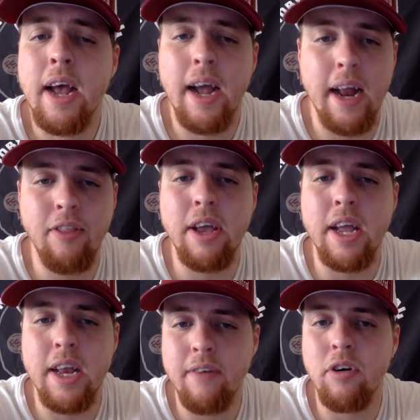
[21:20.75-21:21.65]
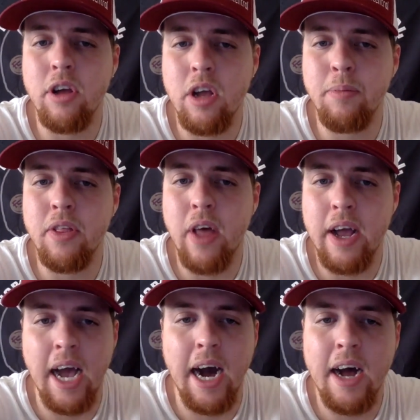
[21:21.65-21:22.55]
and I think he definitely could be
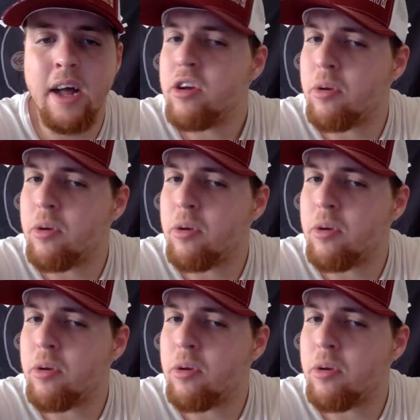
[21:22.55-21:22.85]
that guy.